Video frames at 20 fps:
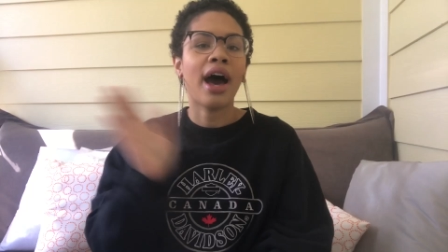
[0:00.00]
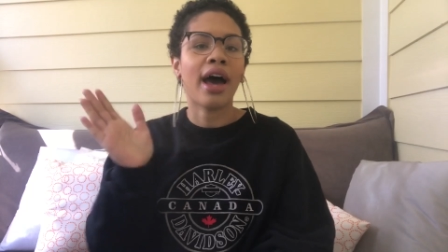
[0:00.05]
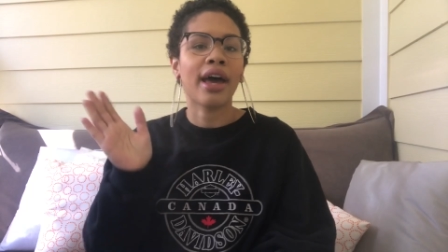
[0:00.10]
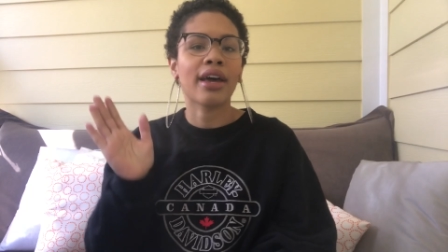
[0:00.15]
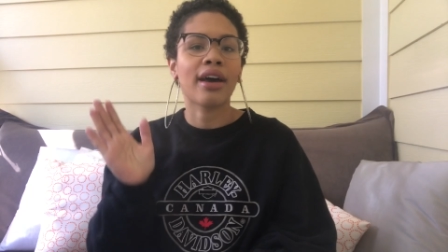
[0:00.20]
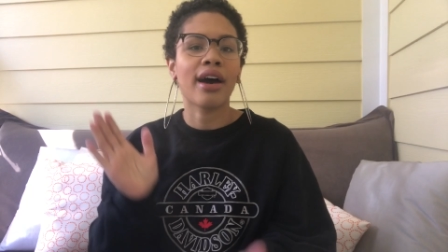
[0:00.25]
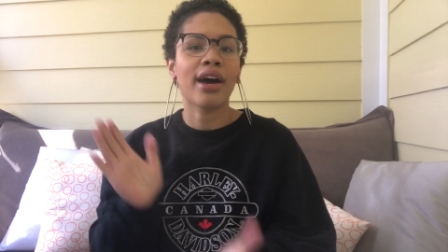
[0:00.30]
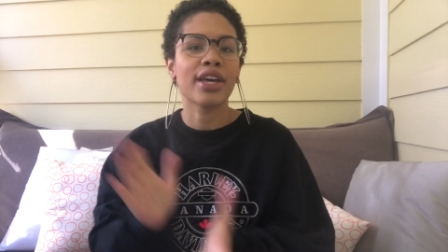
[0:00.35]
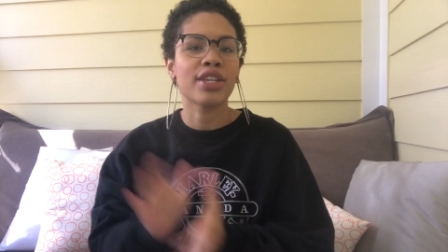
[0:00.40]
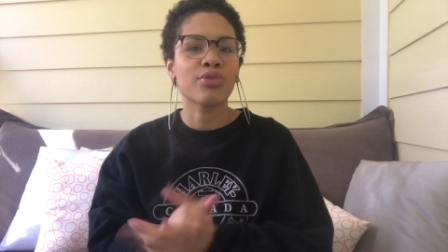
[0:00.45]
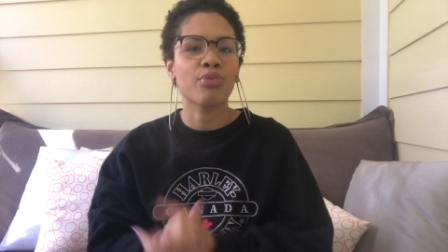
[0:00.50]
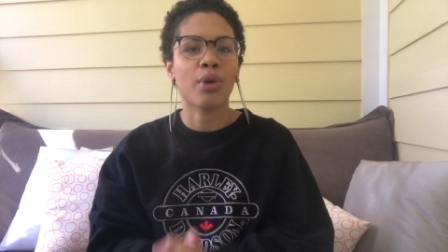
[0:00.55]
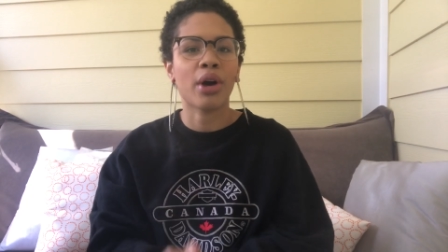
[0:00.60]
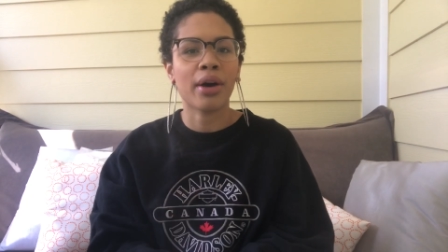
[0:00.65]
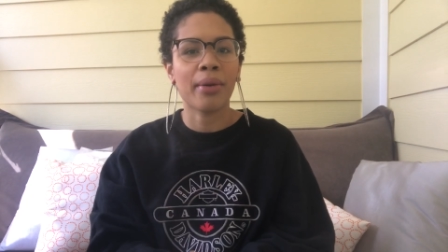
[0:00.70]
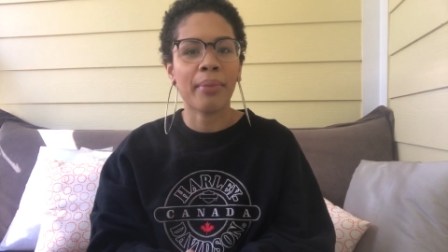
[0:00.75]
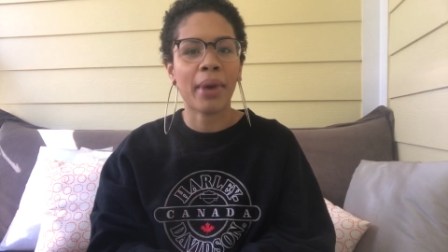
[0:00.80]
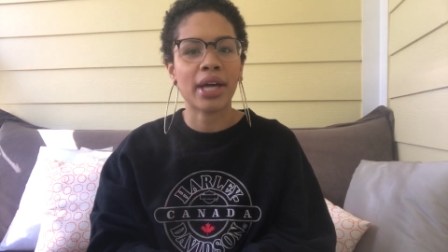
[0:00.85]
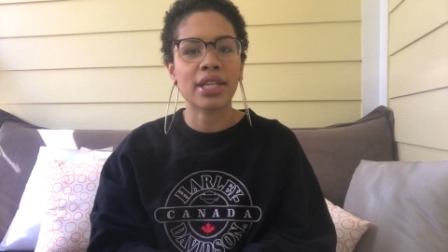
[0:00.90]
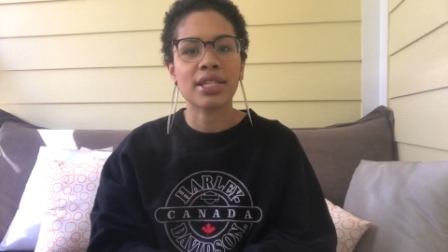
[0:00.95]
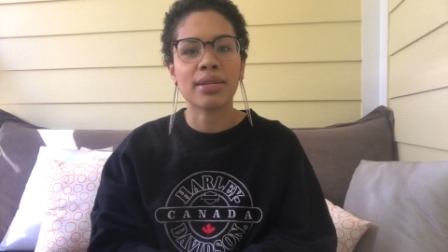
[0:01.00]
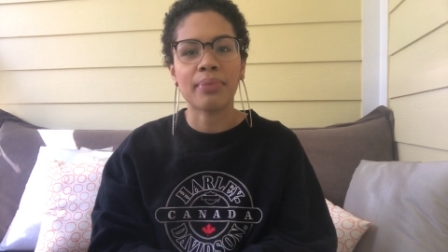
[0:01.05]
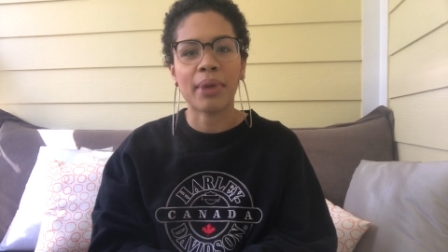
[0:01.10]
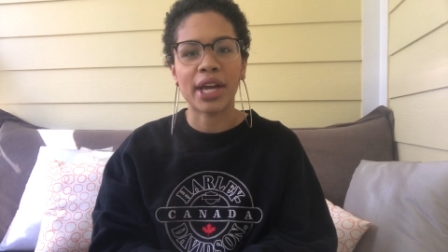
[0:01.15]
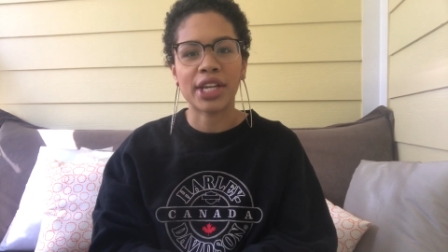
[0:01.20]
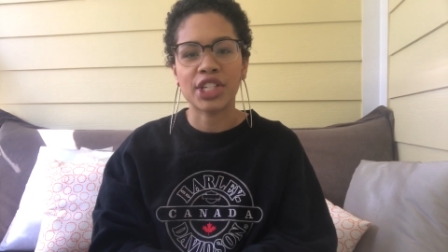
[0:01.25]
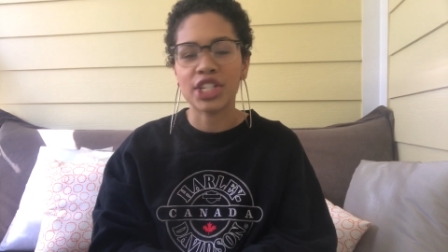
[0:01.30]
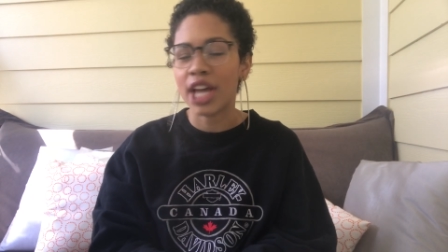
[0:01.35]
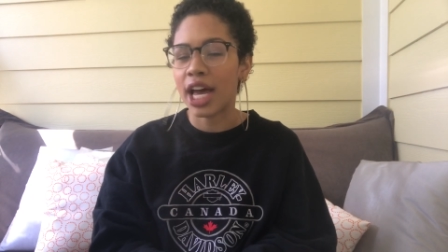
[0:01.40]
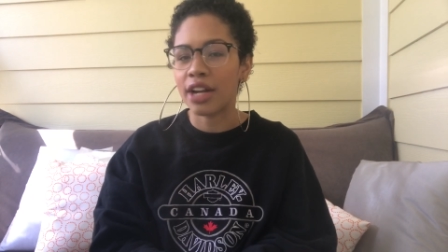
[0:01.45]
Hi guys, welcome back to
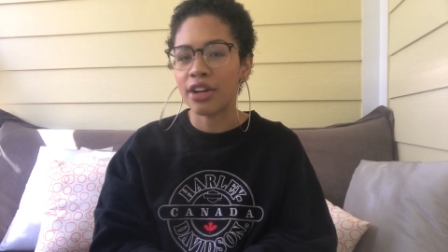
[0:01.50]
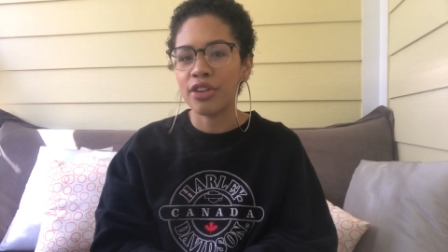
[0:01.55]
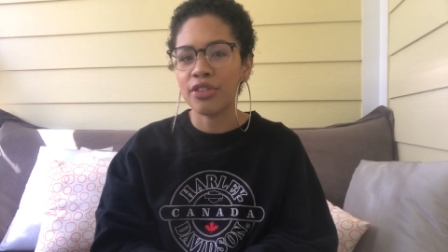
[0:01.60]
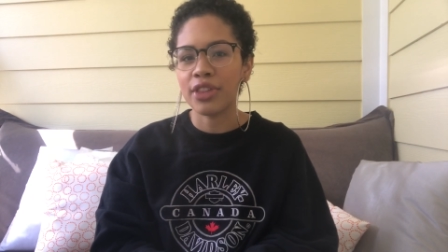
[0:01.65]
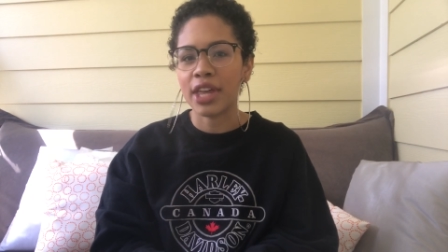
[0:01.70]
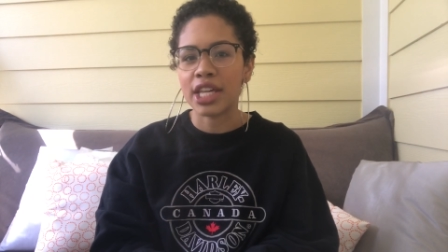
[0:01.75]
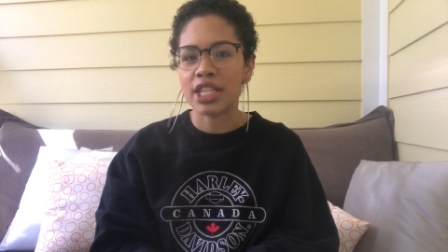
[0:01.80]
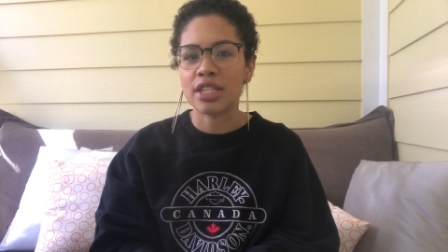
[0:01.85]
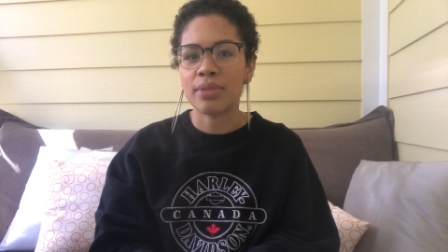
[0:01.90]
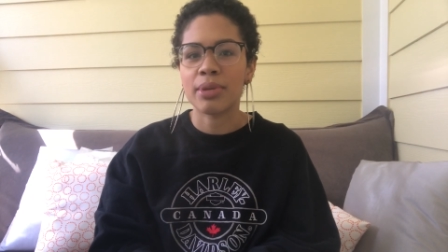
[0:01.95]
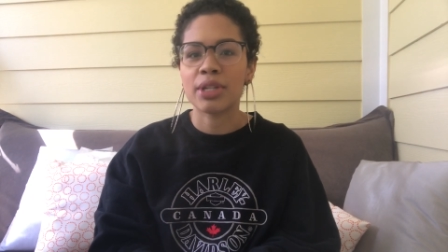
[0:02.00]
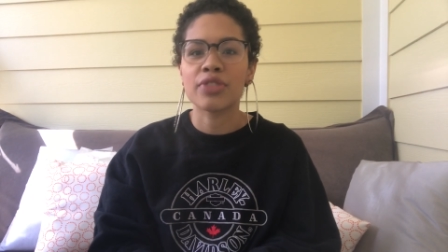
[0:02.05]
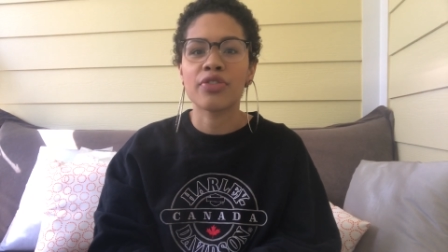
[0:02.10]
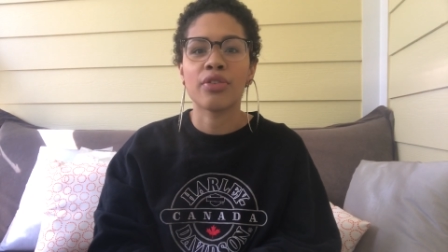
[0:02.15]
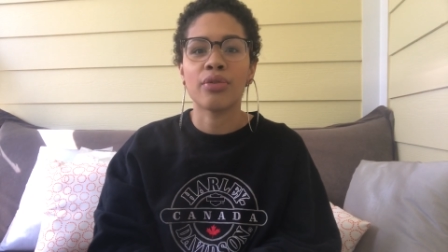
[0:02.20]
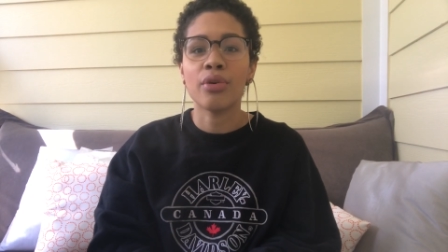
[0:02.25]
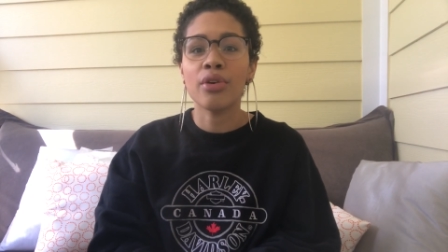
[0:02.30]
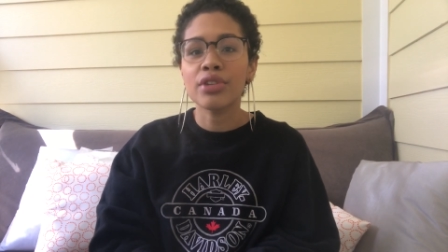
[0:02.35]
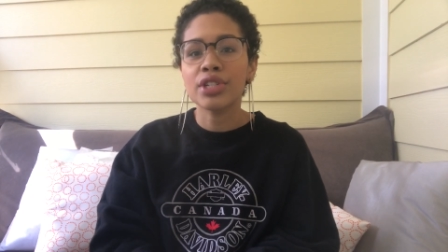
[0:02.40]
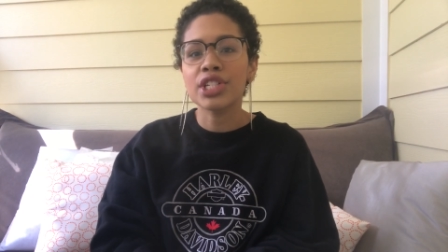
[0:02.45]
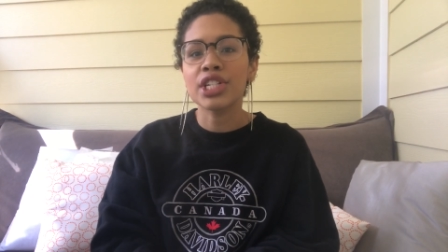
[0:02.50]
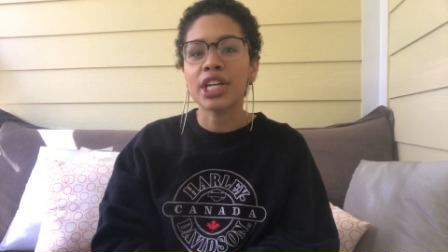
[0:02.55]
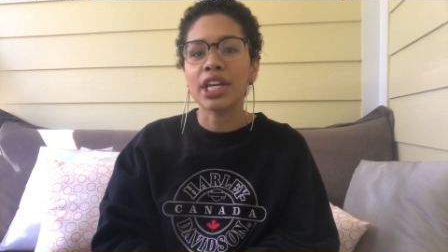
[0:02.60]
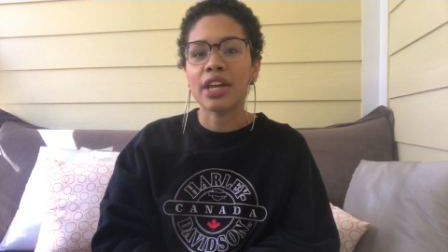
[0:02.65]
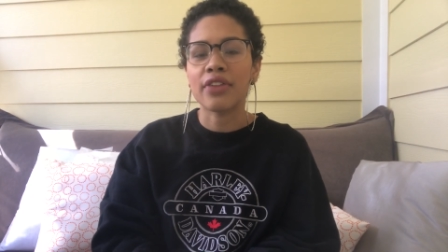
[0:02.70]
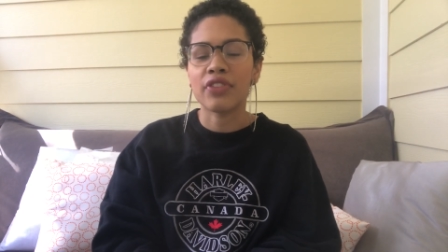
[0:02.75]
my channel. Thanks so much for watching.